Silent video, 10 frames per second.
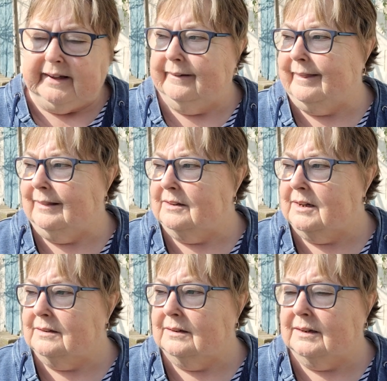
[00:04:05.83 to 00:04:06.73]
And I think the
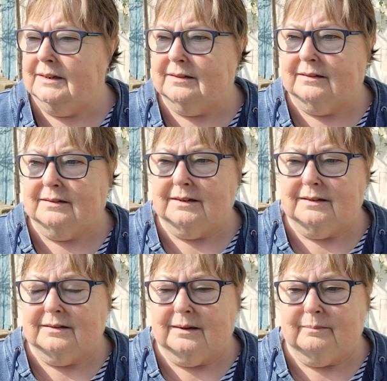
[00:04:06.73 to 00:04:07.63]
tendonitis
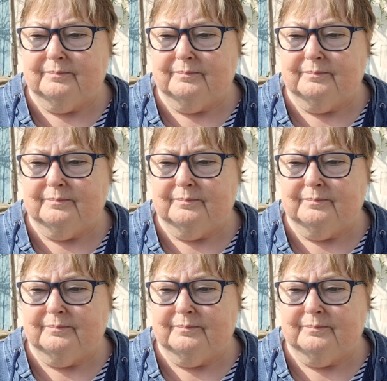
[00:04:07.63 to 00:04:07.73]
is